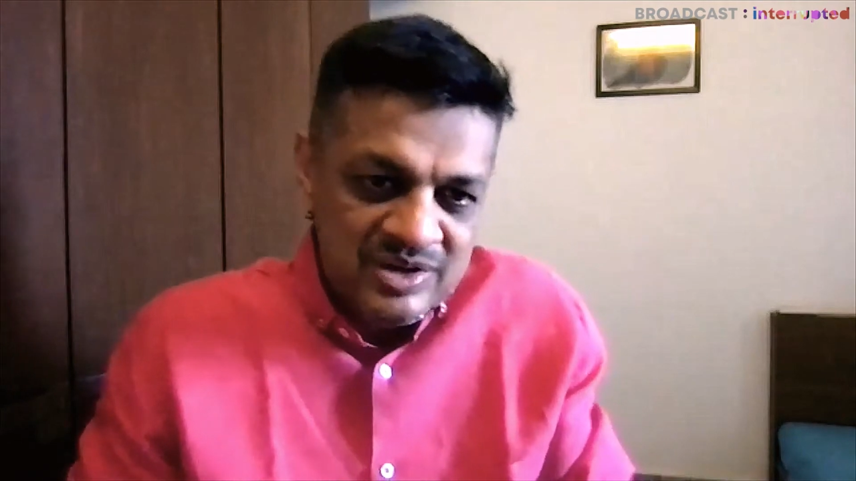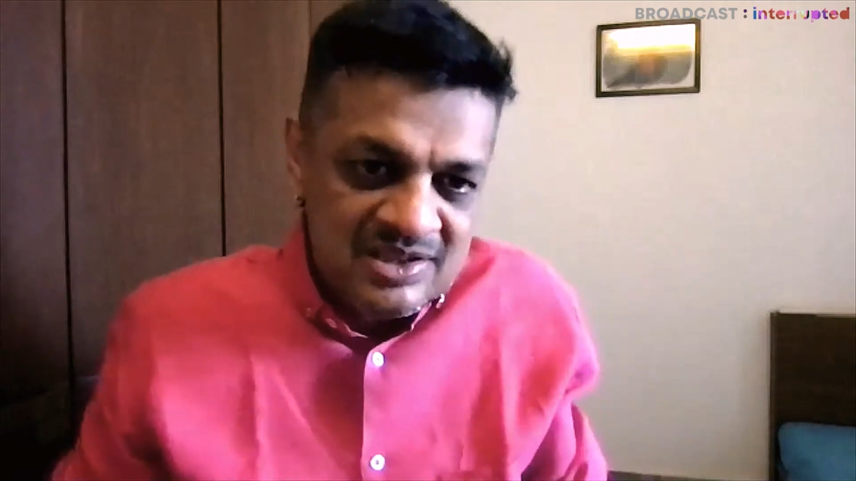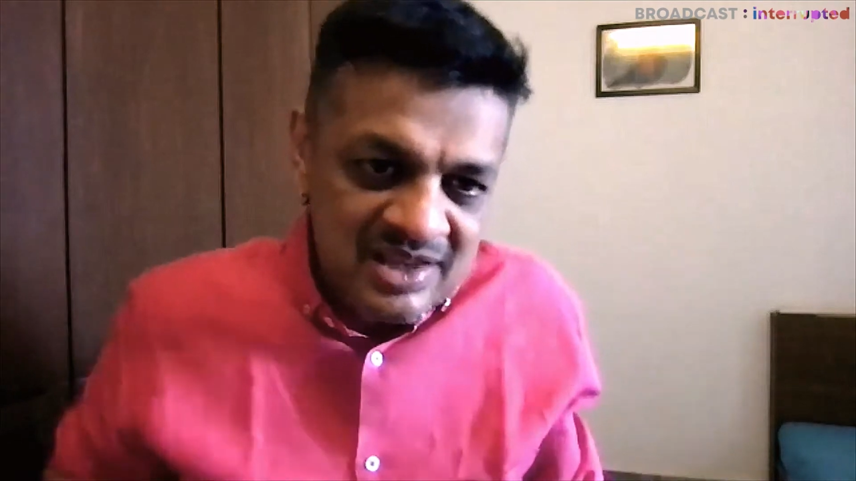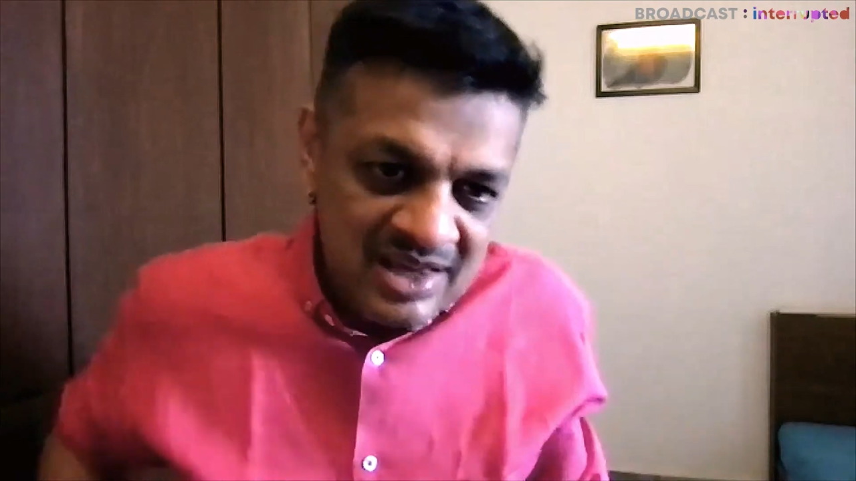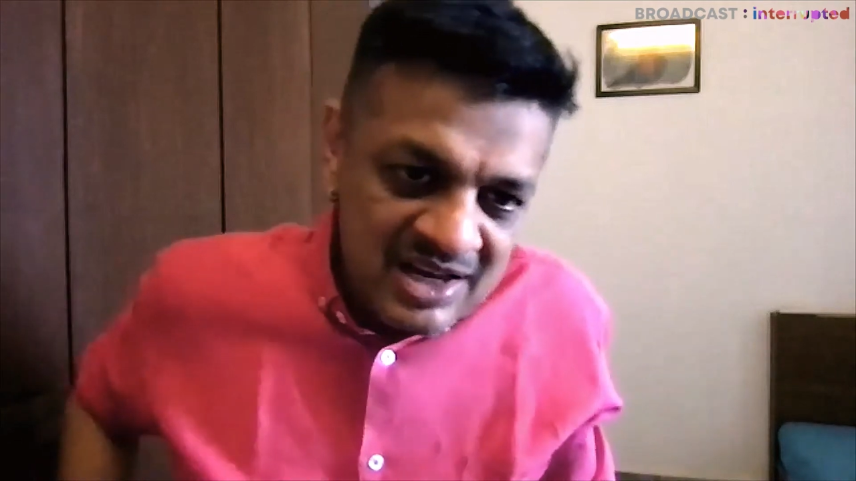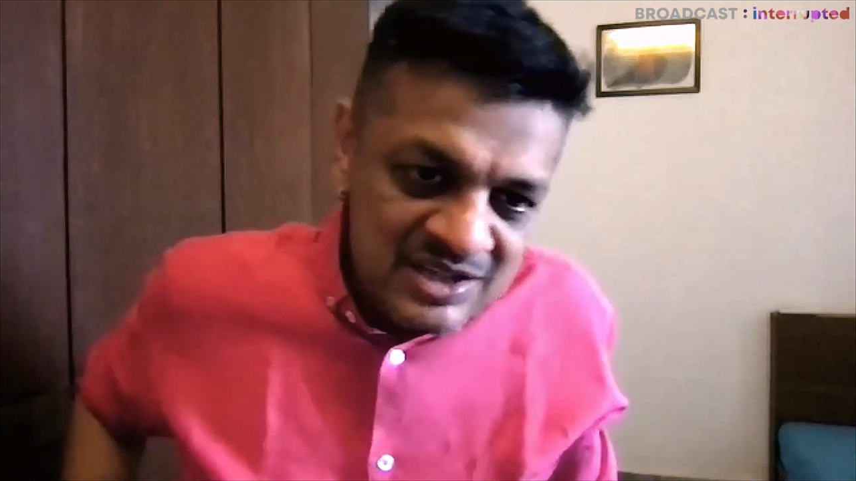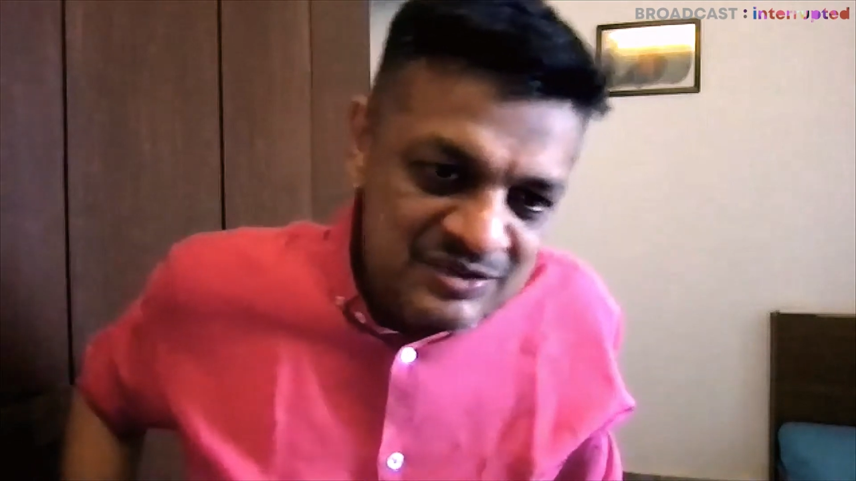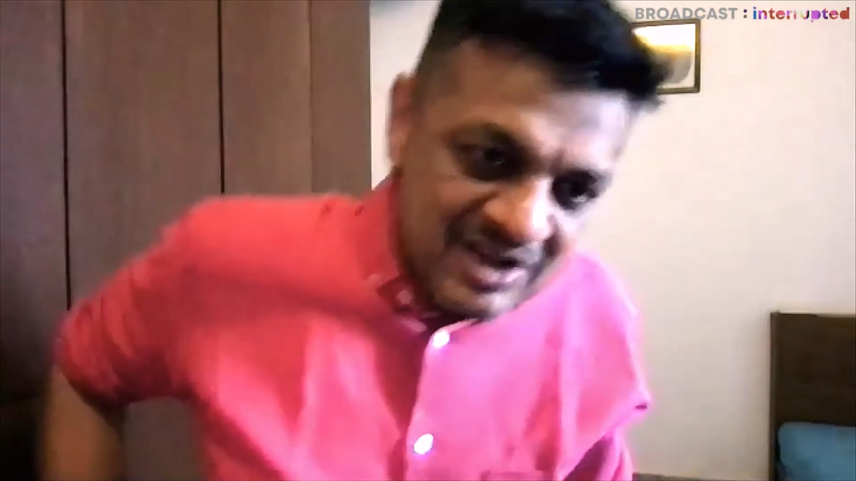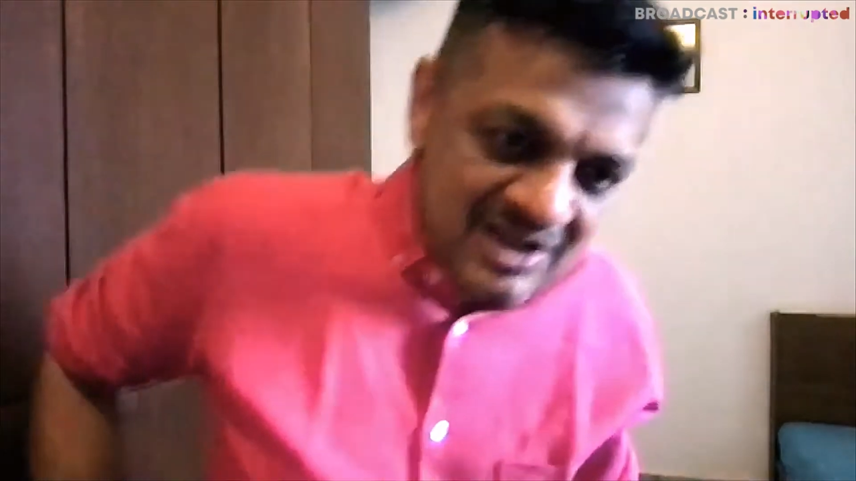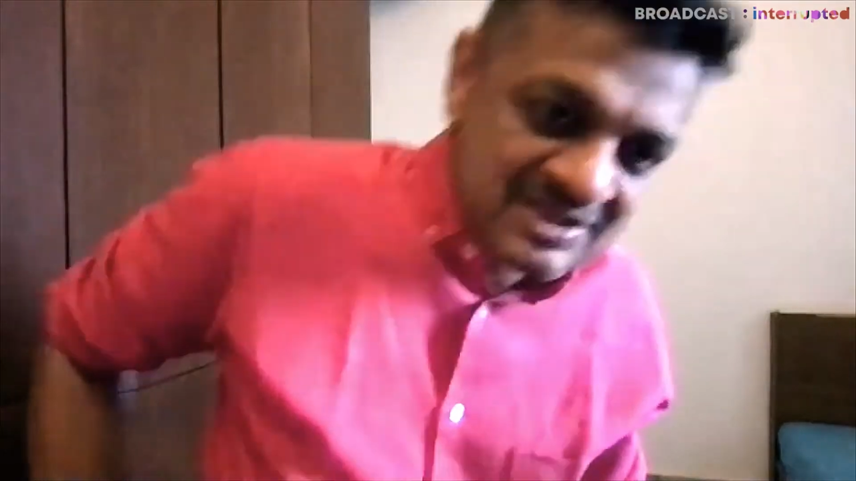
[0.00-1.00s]
in the air as
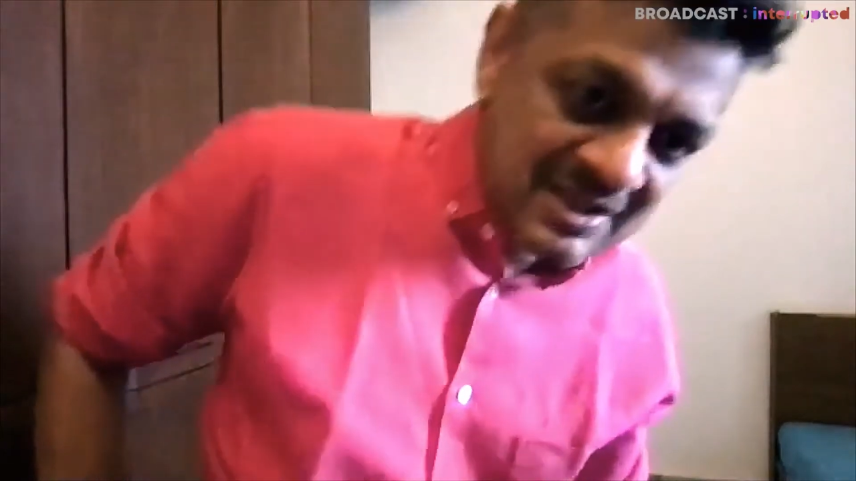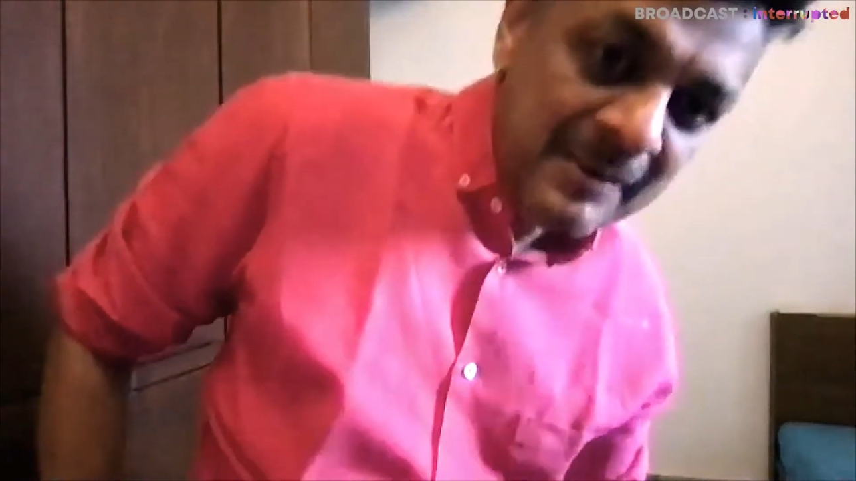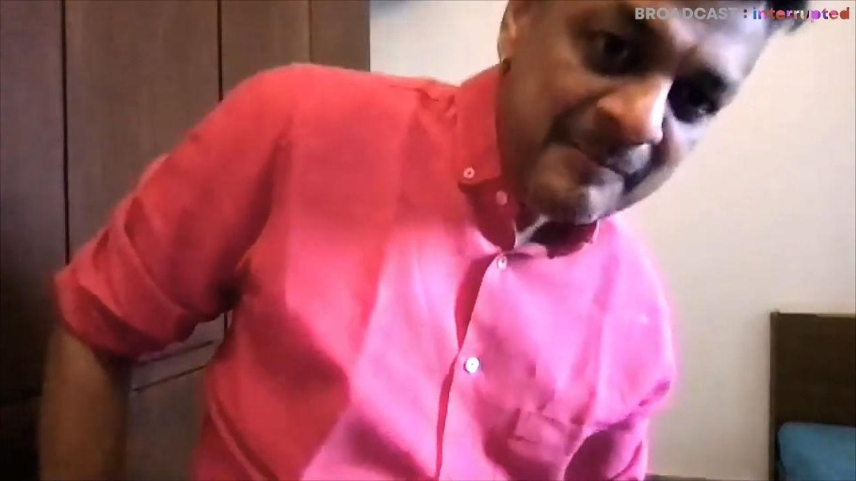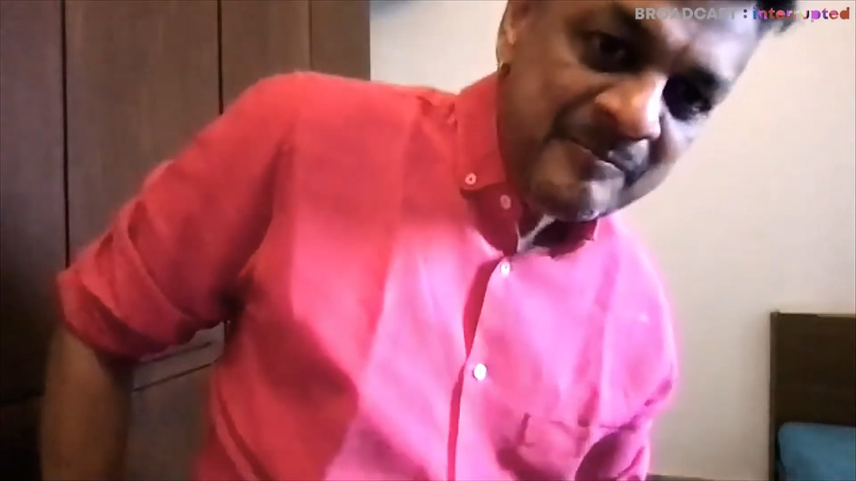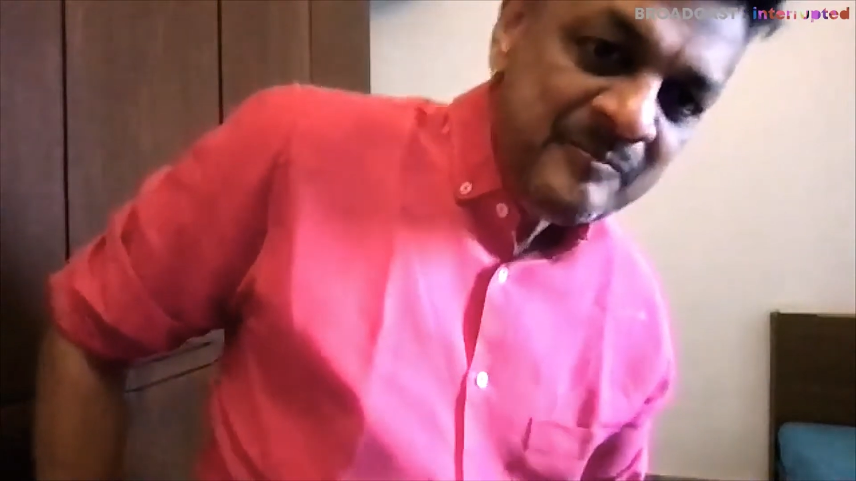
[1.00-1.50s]
far as the